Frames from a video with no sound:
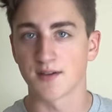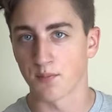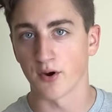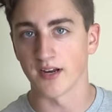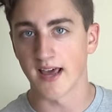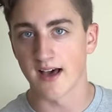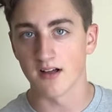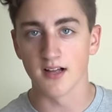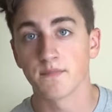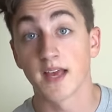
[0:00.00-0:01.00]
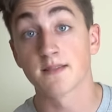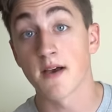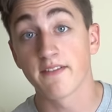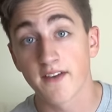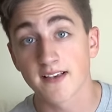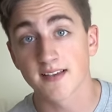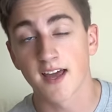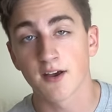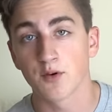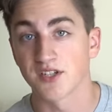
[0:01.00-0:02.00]
to burn in hell. It has my face
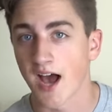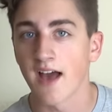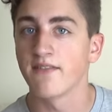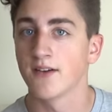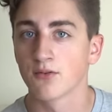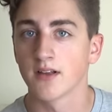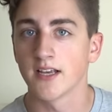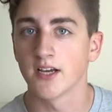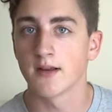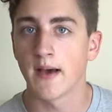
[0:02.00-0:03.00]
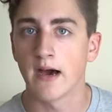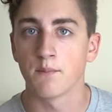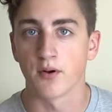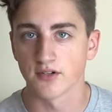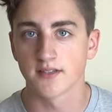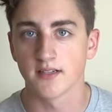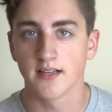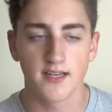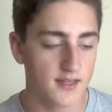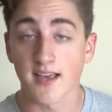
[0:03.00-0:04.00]
on it, which I feel really good about
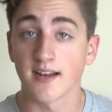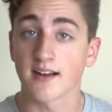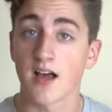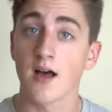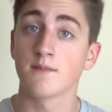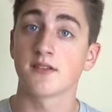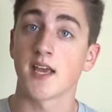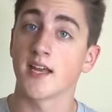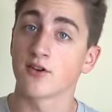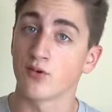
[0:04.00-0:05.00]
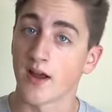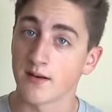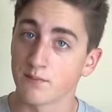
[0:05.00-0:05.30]
personally, and it comes in gray